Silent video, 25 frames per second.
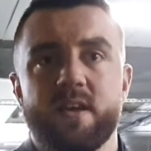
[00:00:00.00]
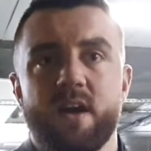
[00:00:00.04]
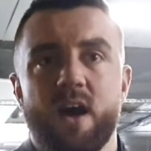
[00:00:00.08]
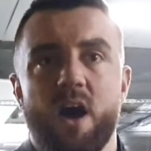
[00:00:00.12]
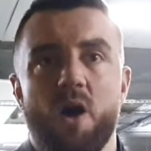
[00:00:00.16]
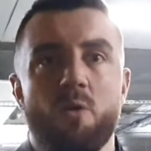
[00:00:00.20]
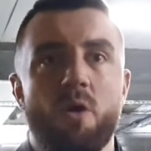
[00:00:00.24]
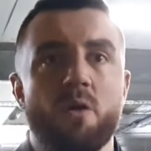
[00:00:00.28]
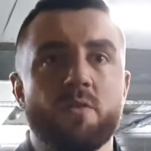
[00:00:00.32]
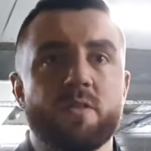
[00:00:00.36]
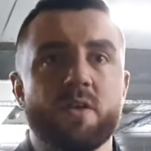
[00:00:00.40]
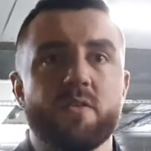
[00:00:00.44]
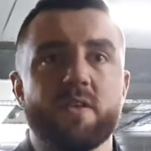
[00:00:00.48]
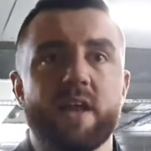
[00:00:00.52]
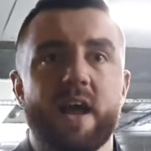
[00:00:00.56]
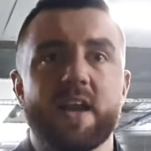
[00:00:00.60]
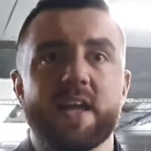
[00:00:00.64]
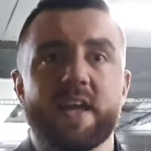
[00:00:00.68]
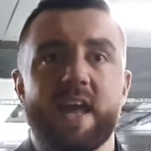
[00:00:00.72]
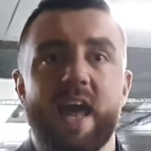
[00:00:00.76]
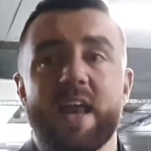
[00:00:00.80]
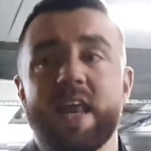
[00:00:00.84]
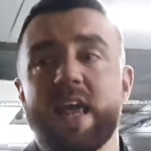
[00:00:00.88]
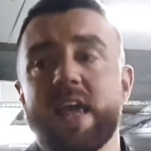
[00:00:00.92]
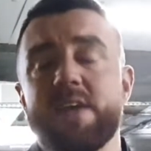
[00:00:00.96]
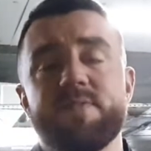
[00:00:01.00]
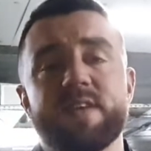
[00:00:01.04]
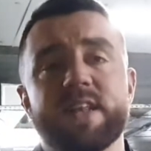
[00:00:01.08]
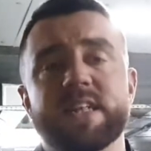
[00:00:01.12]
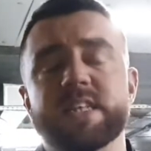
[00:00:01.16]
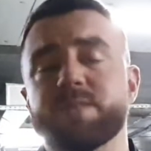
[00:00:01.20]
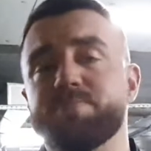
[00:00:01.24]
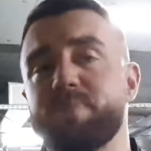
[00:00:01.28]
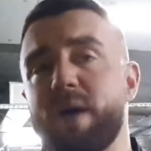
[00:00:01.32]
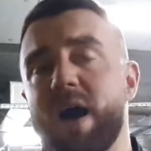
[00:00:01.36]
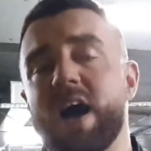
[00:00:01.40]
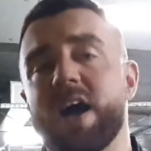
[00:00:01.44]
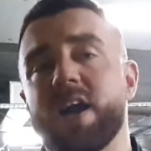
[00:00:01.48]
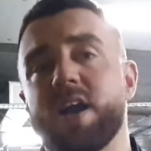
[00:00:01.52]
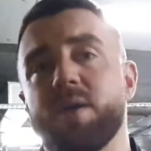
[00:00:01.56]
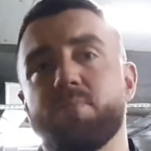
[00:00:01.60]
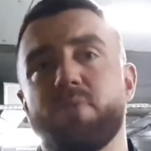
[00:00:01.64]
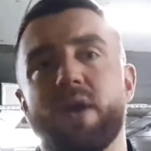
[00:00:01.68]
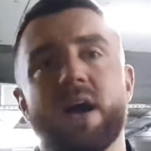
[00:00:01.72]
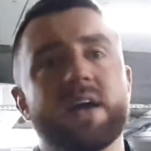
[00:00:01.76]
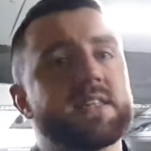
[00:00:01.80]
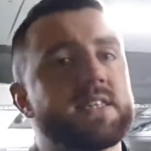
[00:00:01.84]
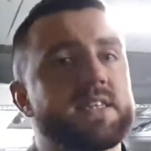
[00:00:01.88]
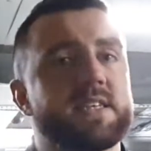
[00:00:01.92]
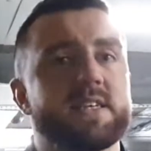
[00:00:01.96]
I won't do that again. Even in sparring and
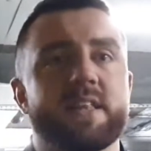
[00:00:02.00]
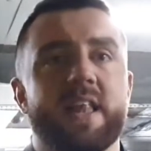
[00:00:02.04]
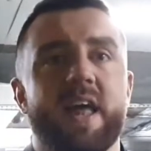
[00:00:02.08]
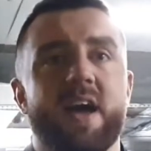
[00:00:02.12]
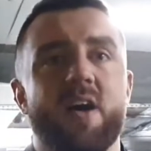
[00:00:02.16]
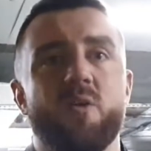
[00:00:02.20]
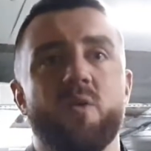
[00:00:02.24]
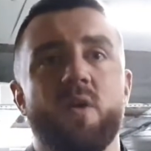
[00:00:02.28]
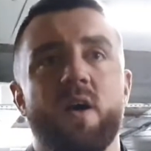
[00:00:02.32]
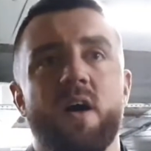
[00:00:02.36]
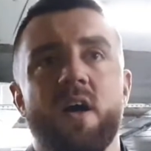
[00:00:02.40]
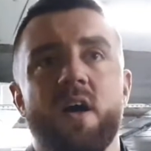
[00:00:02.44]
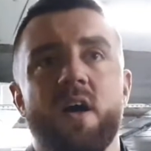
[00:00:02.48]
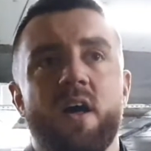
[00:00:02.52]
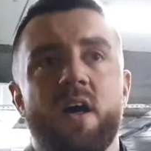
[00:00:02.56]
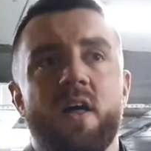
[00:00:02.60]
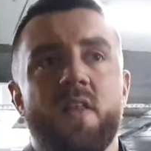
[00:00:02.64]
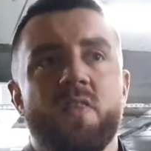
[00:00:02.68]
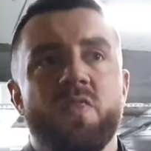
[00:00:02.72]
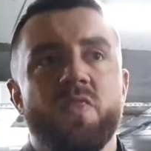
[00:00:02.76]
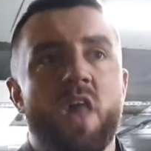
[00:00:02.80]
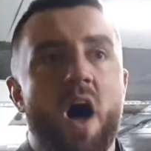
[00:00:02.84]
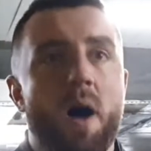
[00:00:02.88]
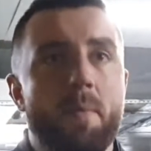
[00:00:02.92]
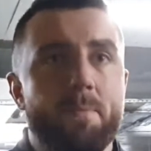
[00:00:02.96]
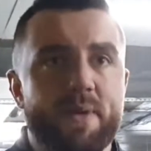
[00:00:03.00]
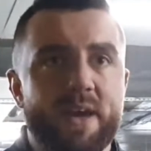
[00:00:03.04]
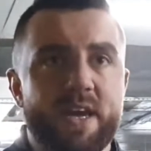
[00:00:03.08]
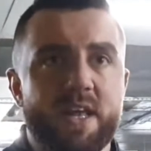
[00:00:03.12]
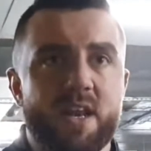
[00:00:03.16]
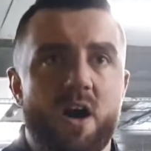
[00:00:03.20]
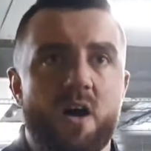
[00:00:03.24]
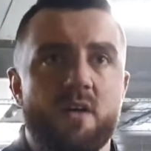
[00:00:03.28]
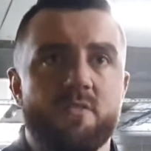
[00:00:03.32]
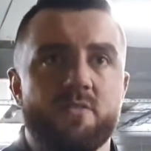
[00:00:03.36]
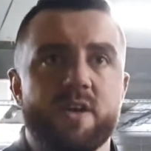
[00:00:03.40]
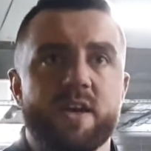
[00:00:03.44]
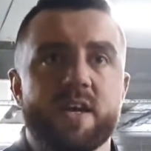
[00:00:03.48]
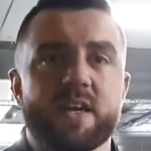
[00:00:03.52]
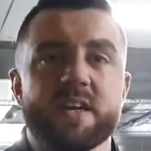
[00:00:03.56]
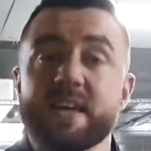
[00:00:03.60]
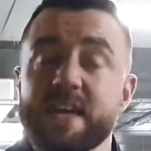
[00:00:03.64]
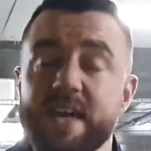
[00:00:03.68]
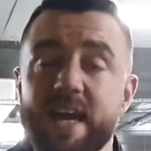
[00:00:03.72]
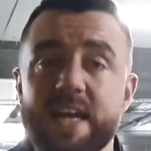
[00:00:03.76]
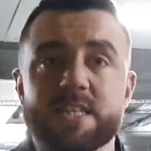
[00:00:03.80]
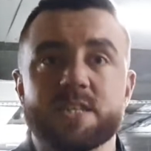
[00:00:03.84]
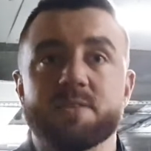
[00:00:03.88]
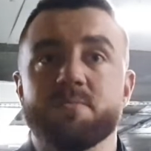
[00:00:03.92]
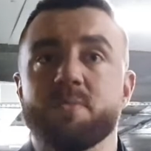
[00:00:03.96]
practicing now, not being over here, you
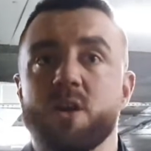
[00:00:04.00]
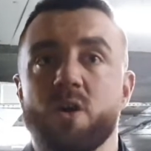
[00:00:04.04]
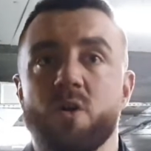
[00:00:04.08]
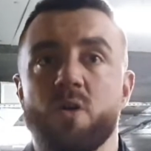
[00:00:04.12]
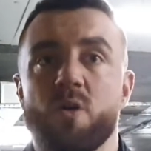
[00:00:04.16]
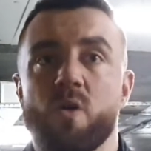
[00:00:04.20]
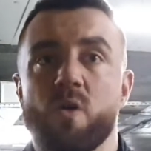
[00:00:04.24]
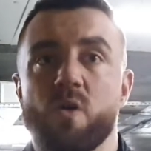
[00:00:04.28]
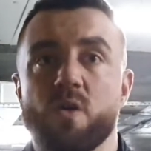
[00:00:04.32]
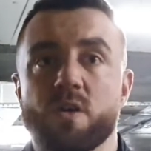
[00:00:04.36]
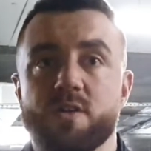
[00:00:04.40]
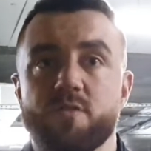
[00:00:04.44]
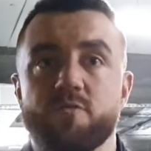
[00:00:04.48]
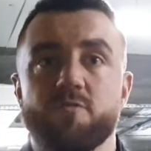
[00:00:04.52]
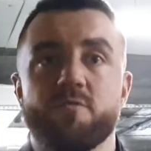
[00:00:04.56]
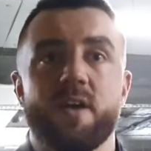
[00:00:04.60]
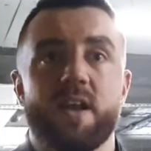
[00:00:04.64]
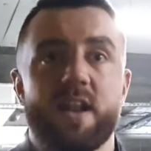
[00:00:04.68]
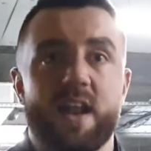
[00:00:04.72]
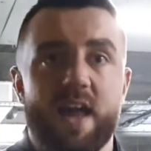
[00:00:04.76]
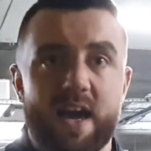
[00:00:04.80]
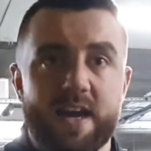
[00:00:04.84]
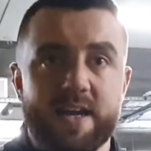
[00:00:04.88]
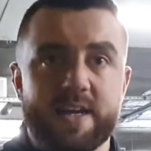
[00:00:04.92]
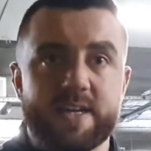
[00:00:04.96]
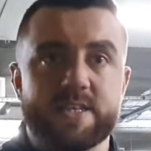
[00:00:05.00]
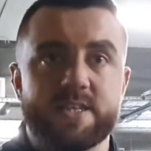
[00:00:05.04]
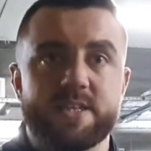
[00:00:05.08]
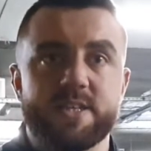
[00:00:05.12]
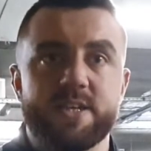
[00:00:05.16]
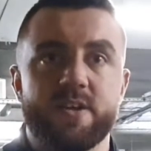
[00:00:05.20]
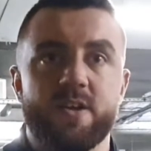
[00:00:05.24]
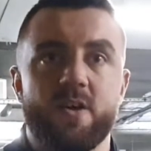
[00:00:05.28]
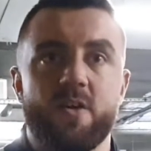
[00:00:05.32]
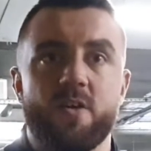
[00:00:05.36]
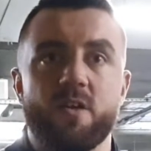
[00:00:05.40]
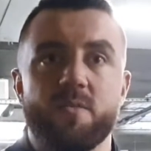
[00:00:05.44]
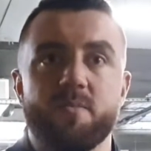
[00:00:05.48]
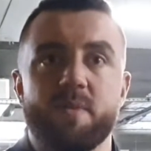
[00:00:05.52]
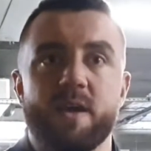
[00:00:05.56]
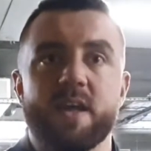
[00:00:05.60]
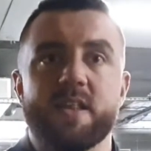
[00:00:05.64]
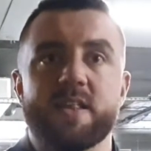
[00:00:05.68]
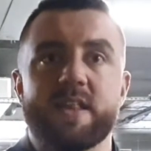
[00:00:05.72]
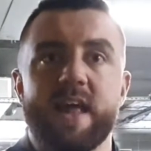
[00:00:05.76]
get someone hurt, relax, you know what I mean?